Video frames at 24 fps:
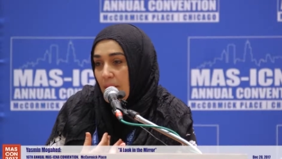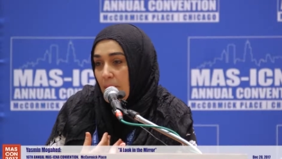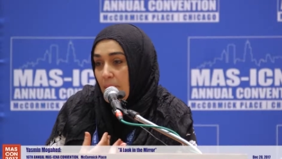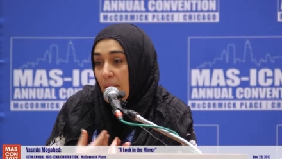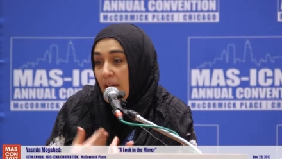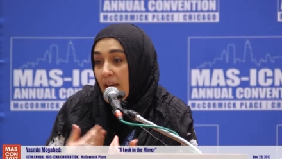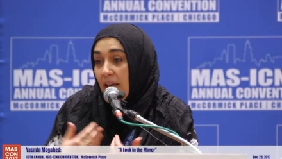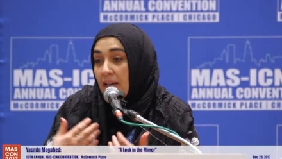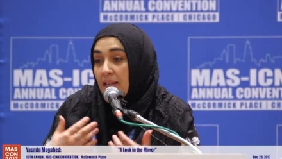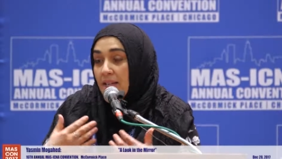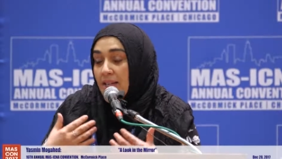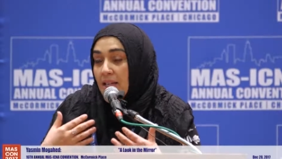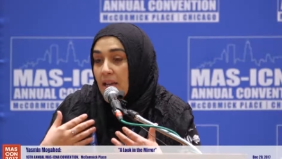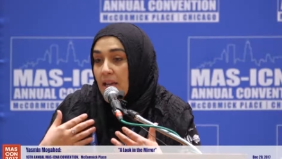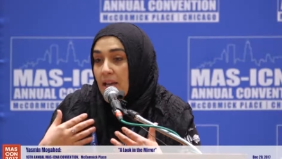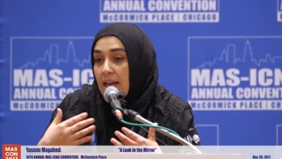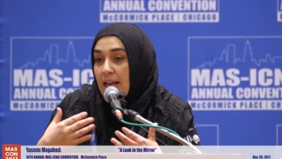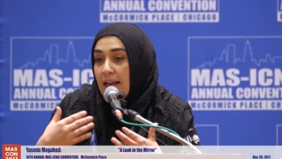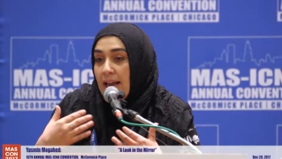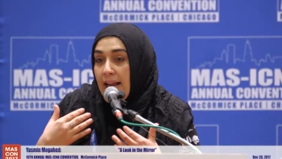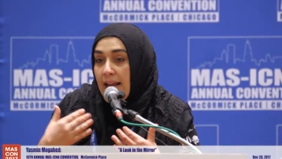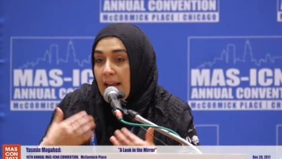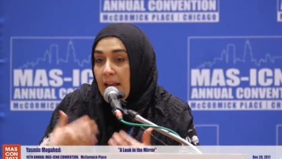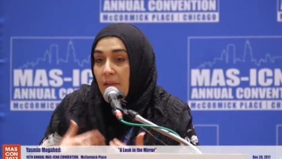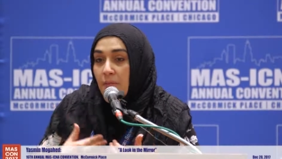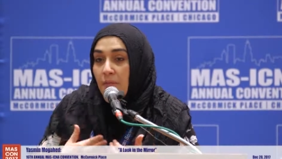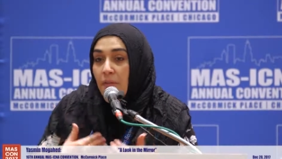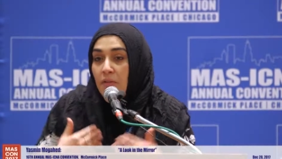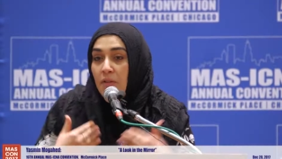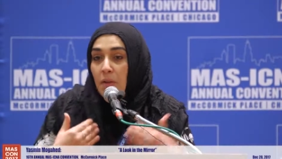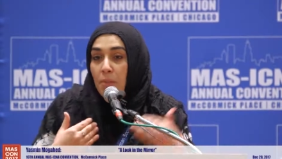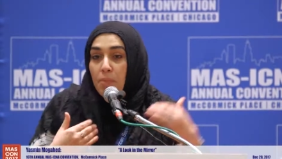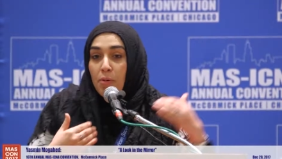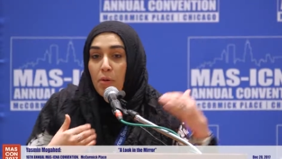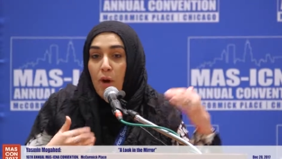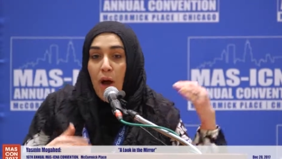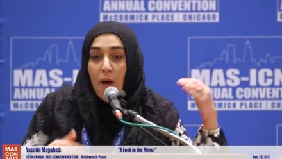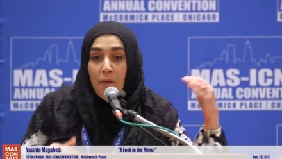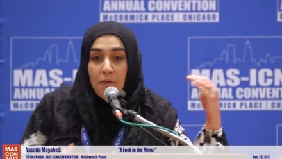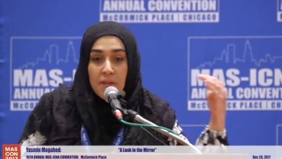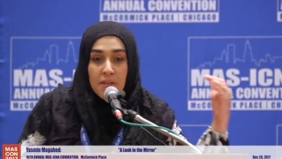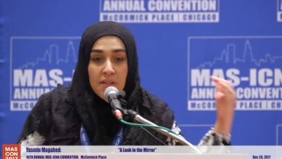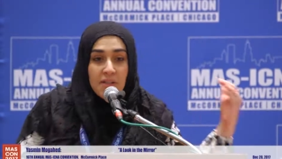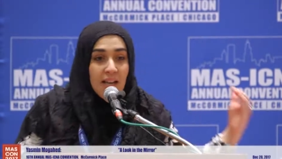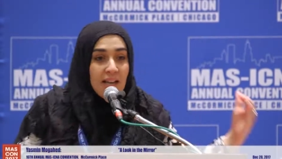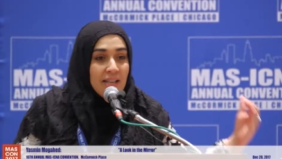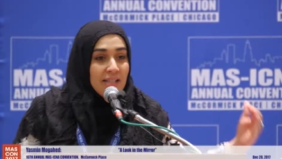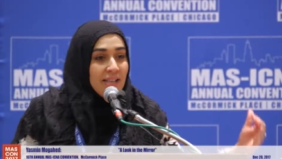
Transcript: Because even the Prophet